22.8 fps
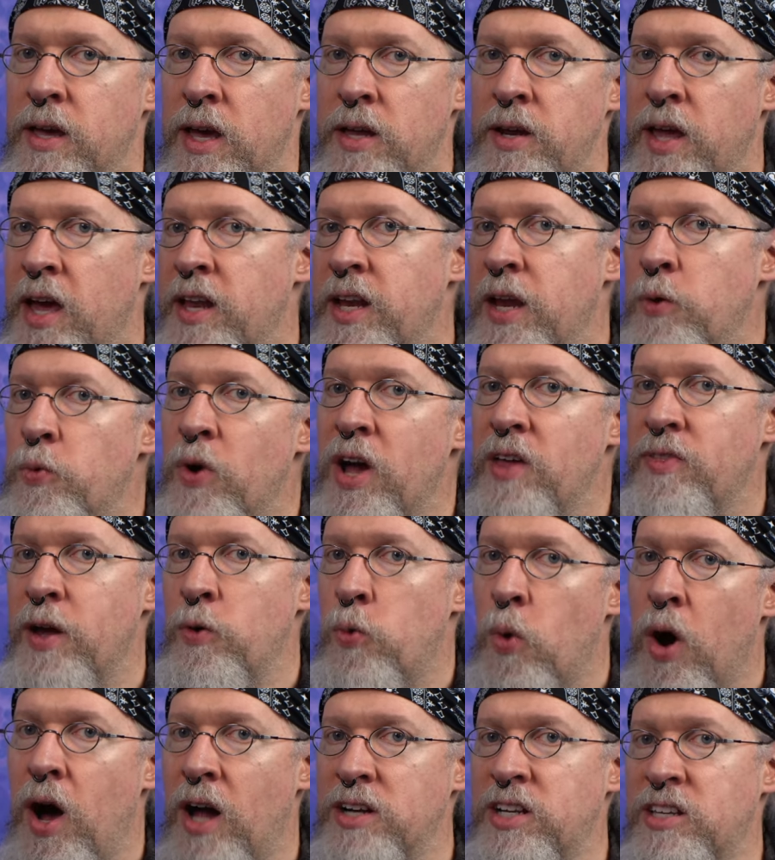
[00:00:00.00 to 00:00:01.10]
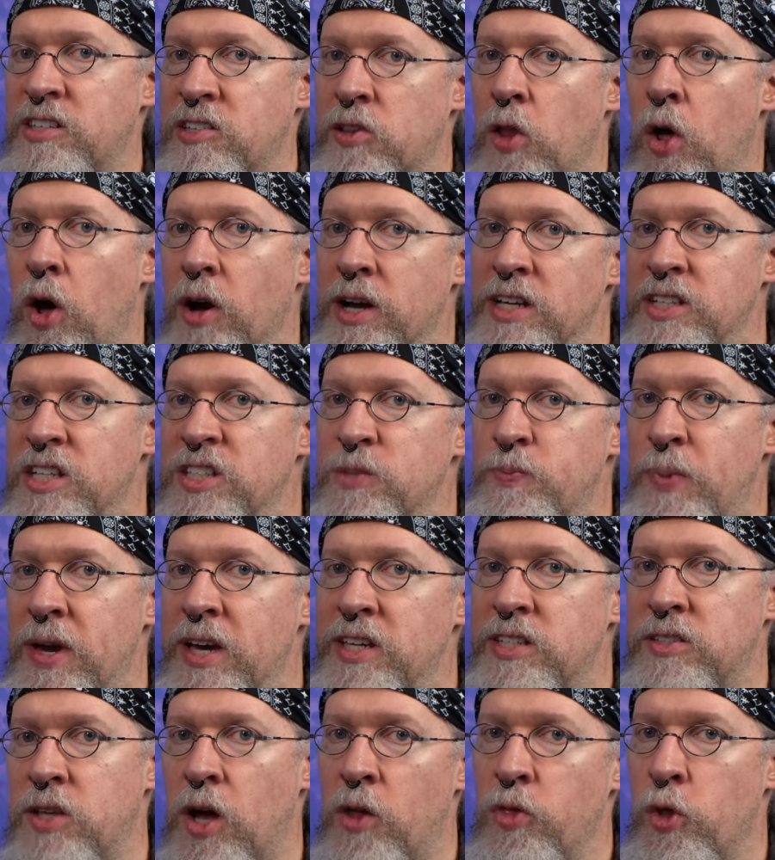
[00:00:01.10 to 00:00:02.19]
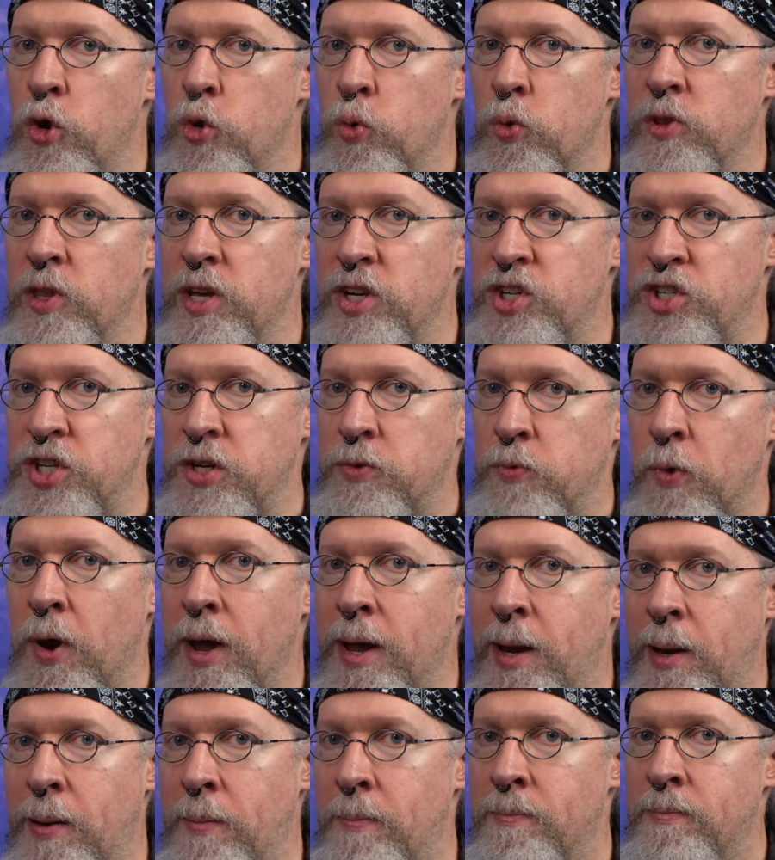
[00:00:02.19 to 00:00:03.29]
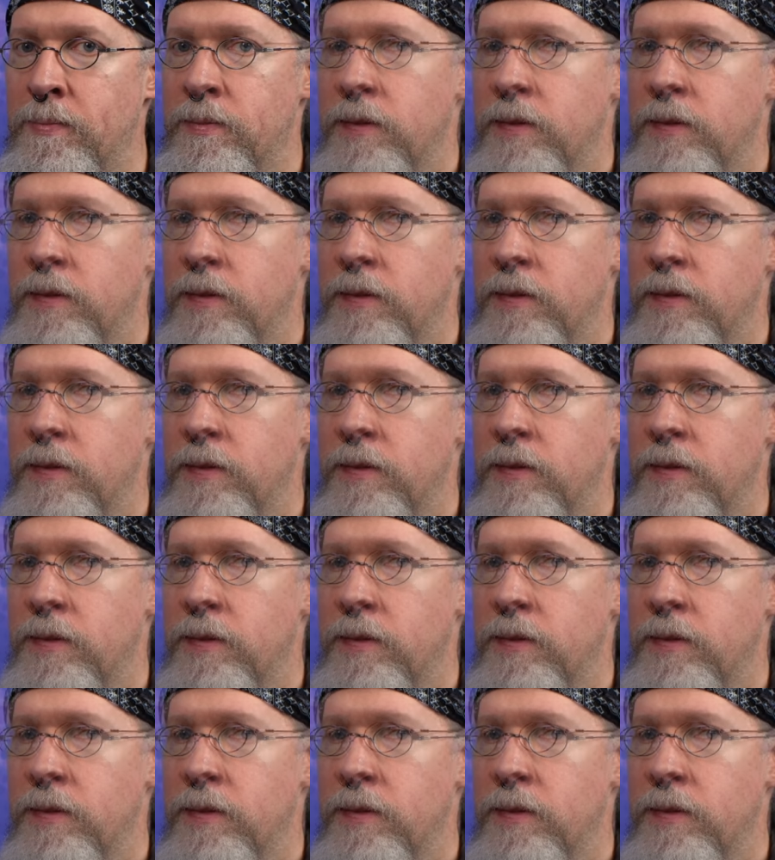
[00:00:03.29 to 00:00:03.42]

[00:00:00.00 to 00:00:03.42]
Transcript: in any way they want as long as it's based on their religion, right?